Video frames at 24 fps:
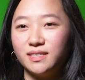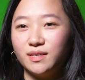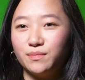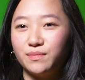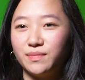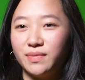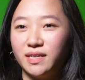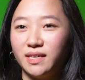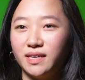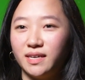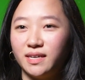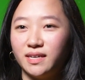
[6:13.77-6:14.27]

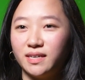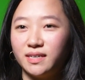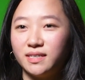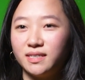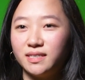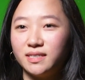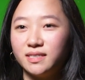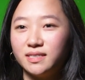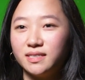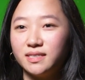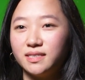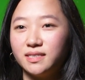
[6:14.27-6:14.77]
something
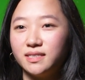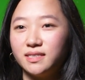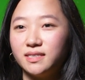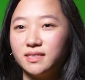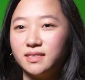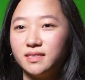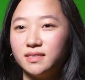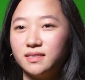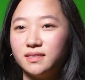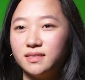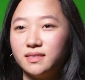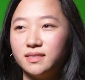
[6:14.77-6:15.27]

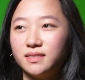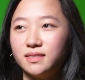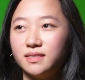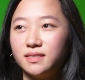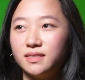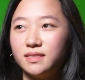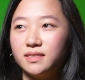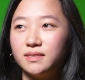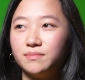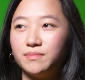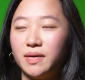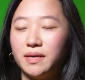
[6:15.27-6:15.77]

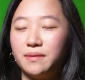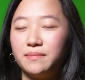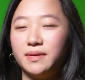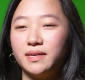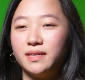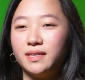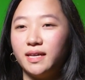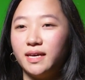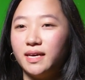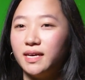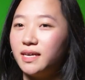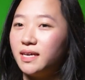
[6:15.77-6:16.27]
maybe
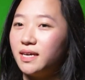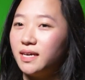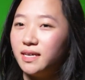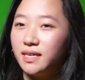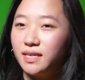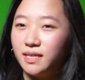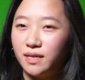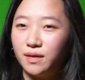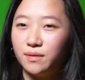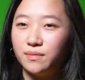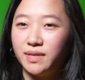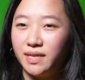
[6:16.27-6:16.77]
like
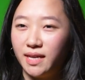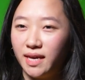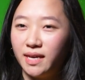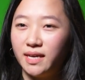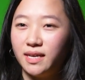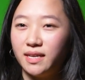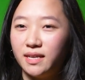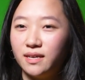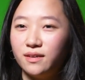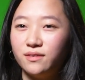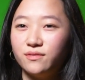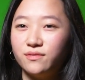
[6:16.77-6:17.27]
a
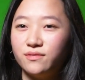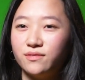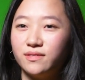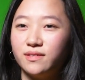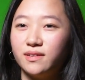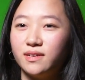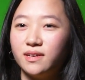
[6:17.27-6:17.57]
negative.